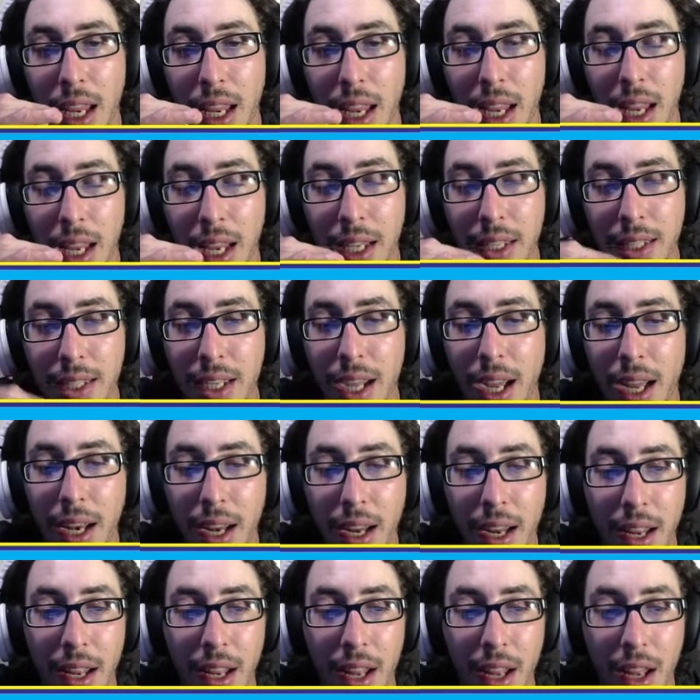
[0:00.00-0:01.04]
It's
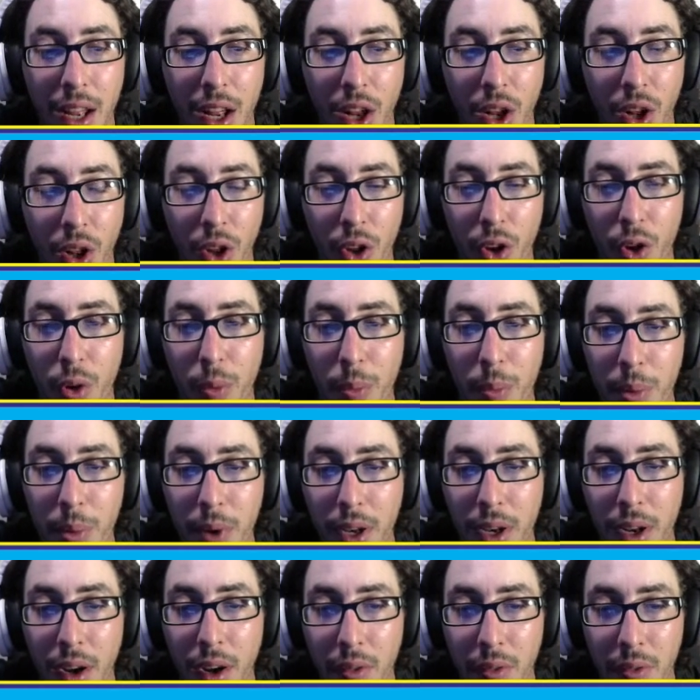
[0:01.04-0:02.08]
got a little bit
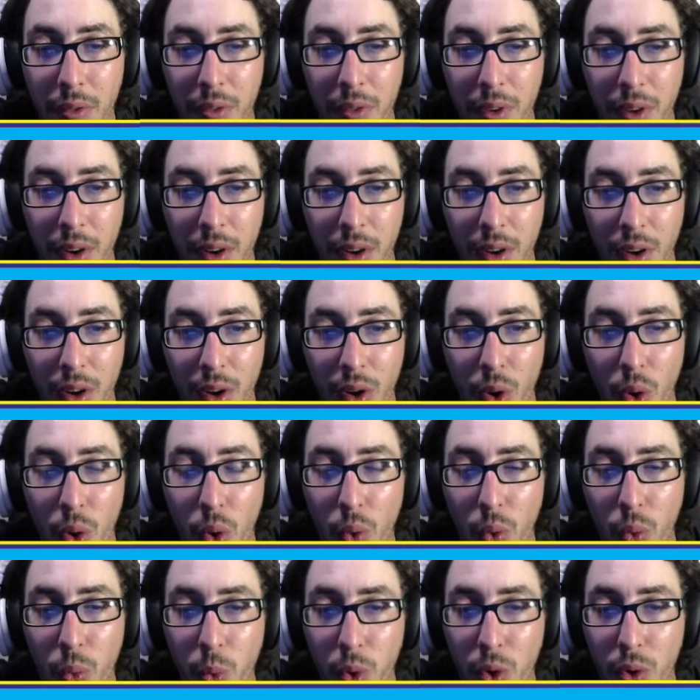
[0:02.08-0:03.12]
of
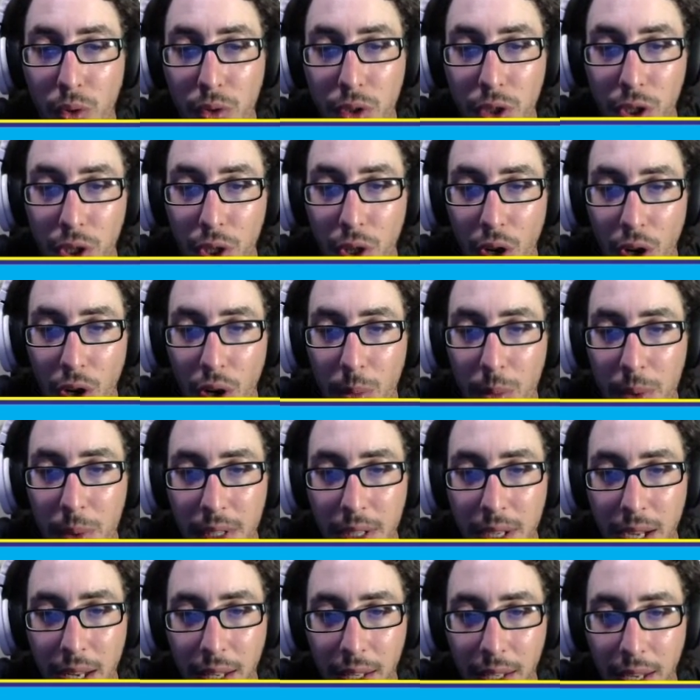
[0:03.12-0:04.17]
old world charm. It's
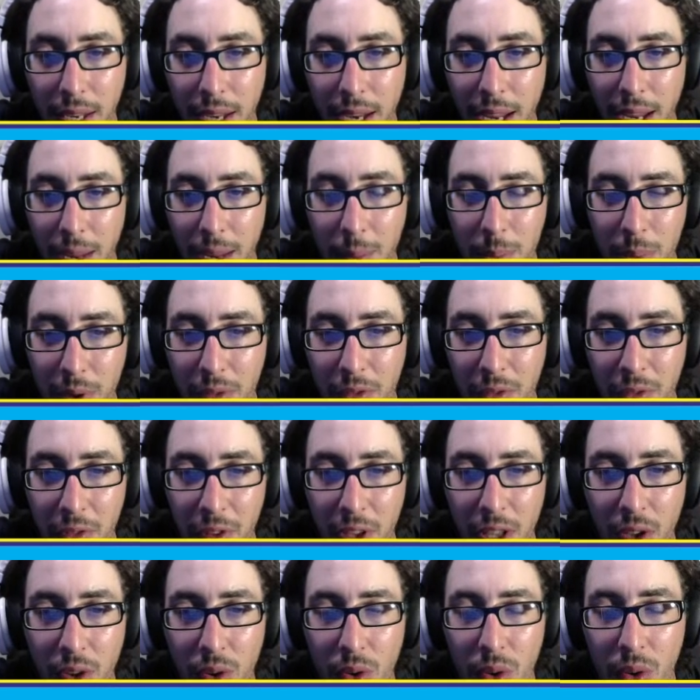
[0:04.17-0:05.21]
got like an 8-bit
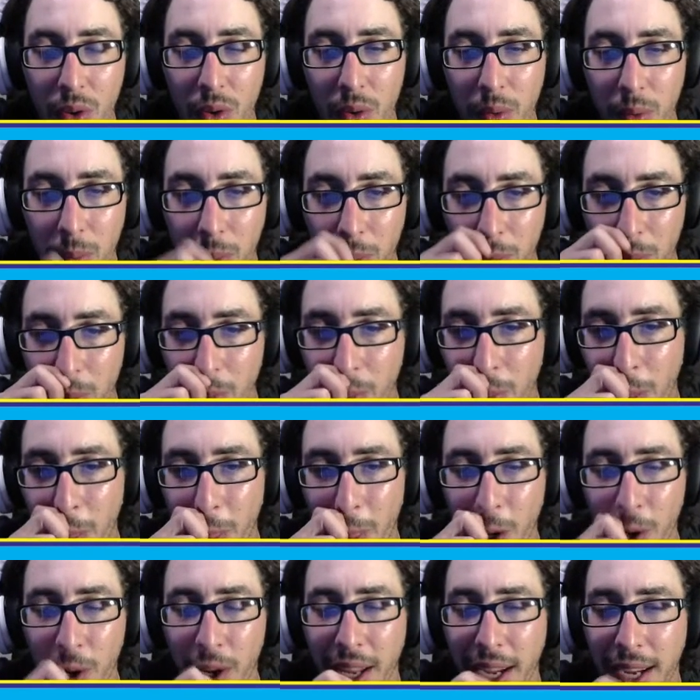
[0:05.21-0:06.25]
feel,
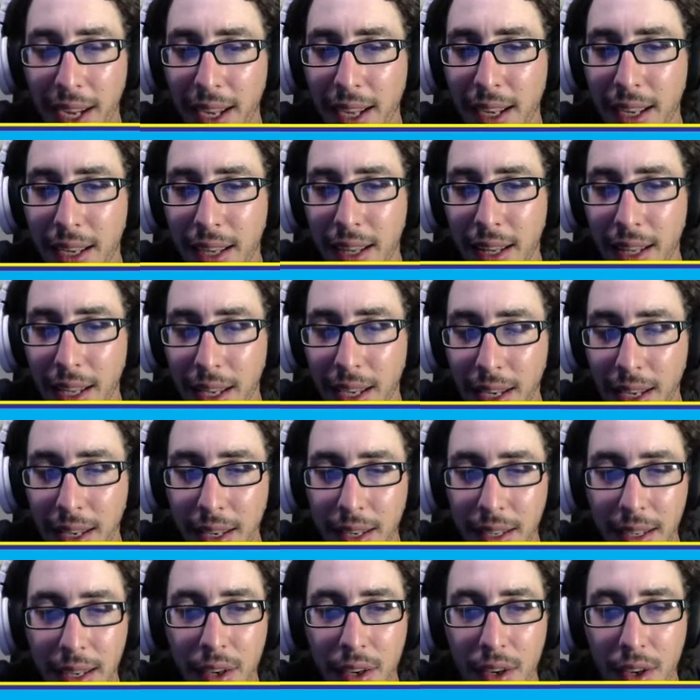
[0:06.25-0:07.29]
or like a
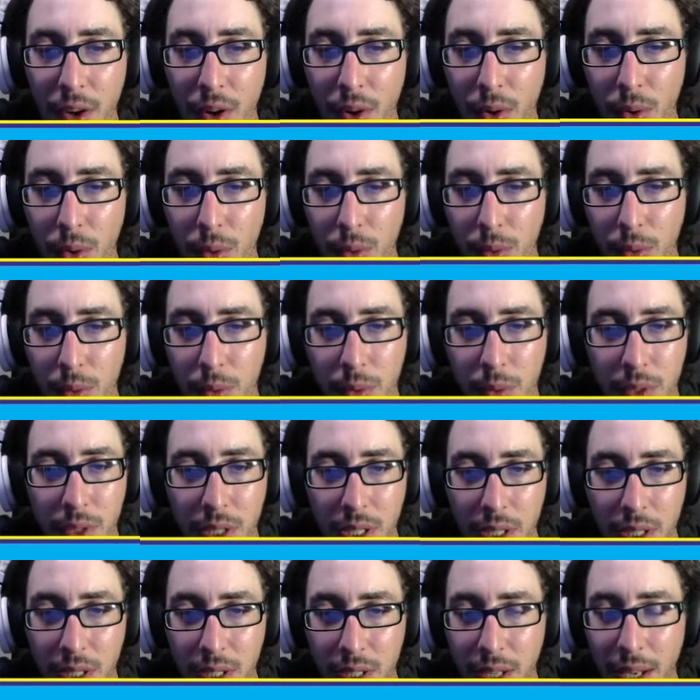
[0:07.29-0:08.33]
Nintendo
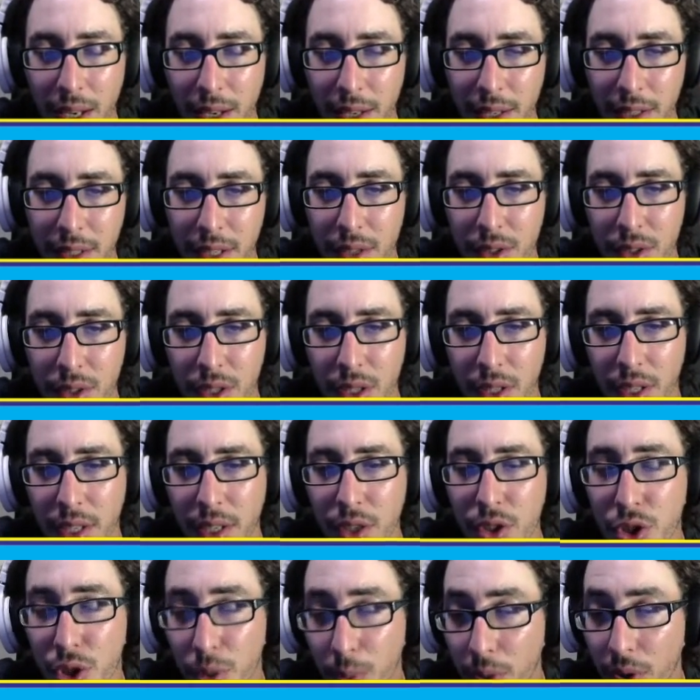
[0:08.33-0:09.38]
like a
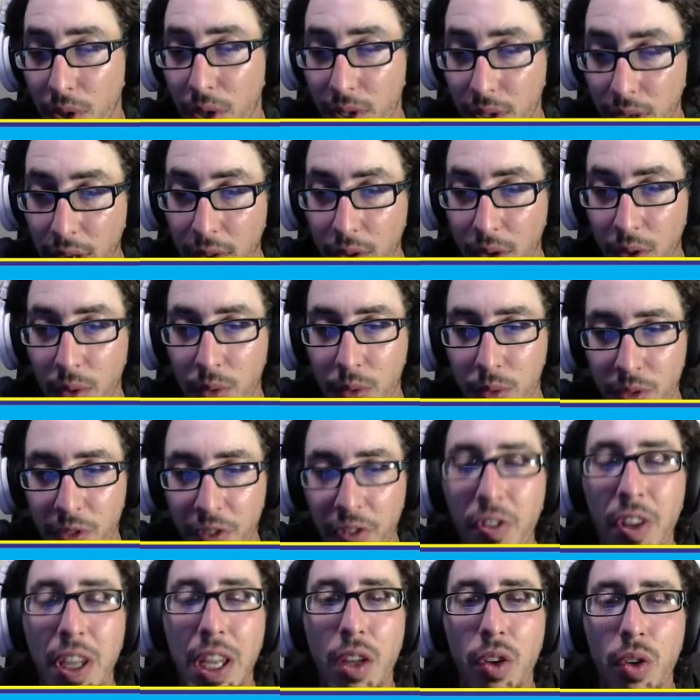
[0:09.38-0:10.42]
Super Nintendo
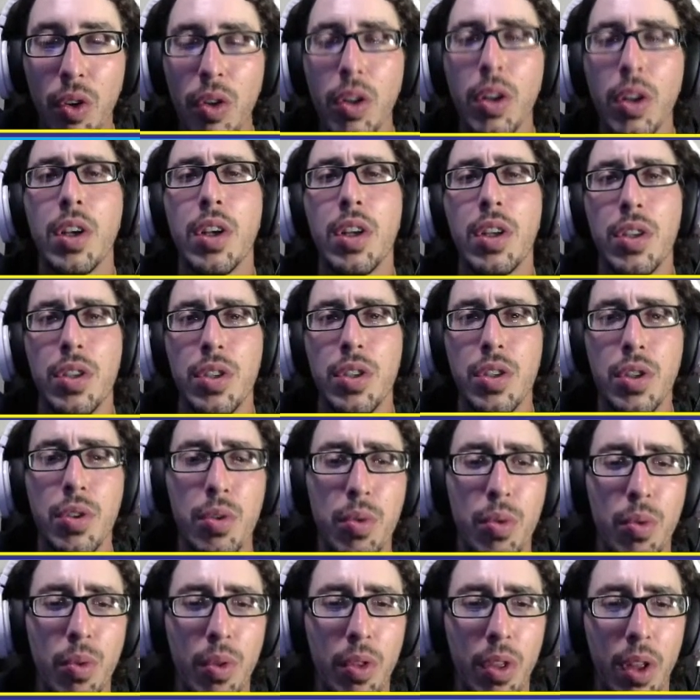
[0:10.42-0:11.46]
feel
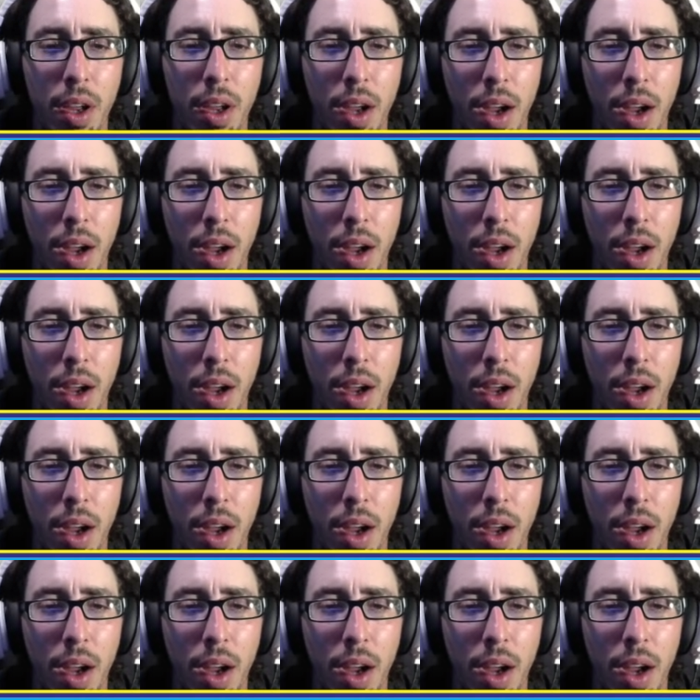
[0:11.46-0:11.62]
to the